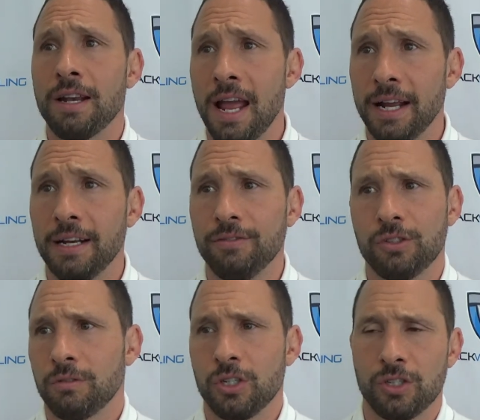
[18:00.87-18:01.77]
of
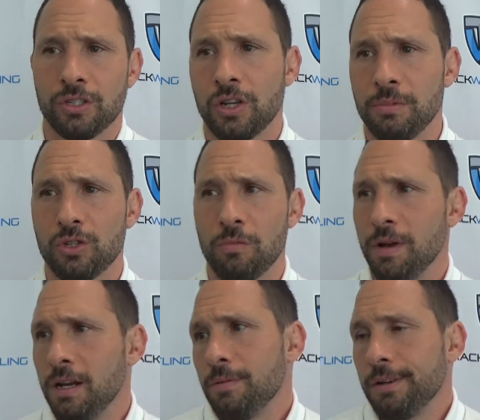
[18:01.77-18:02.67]
negatives because it's going to be so
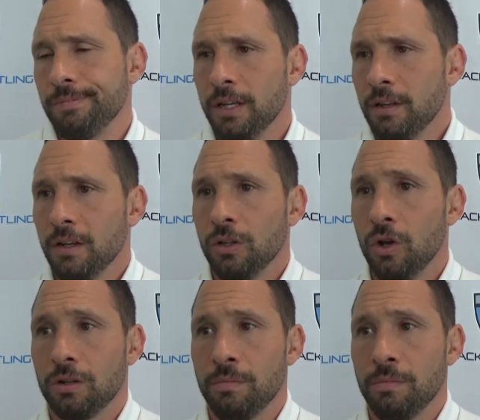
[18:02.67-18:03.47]
big, but look,